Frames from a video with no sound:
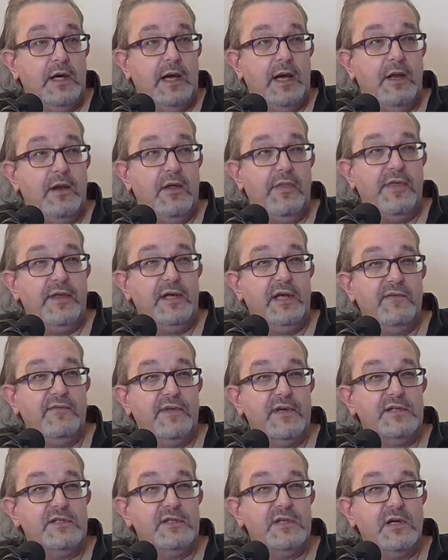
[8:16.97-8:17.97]
And I think if
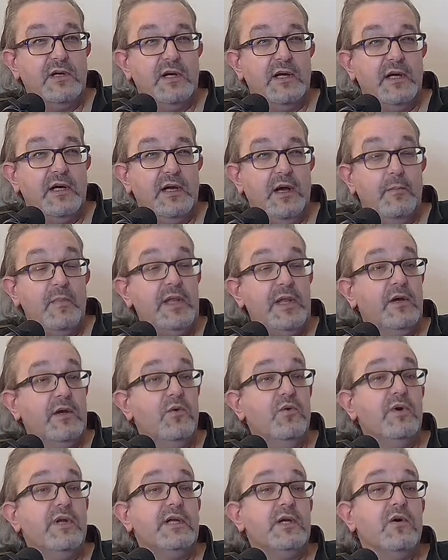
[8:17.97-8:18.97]
they start, I mean, they
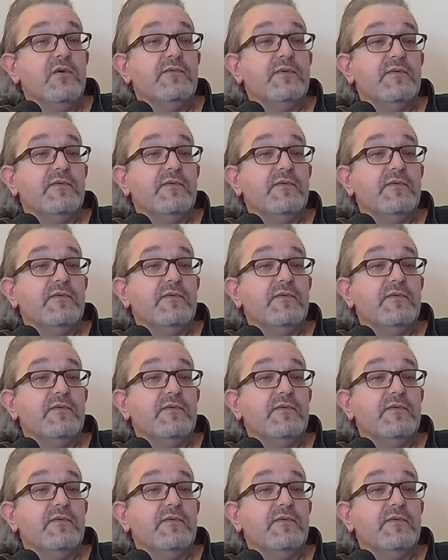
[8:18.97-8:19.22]
already offer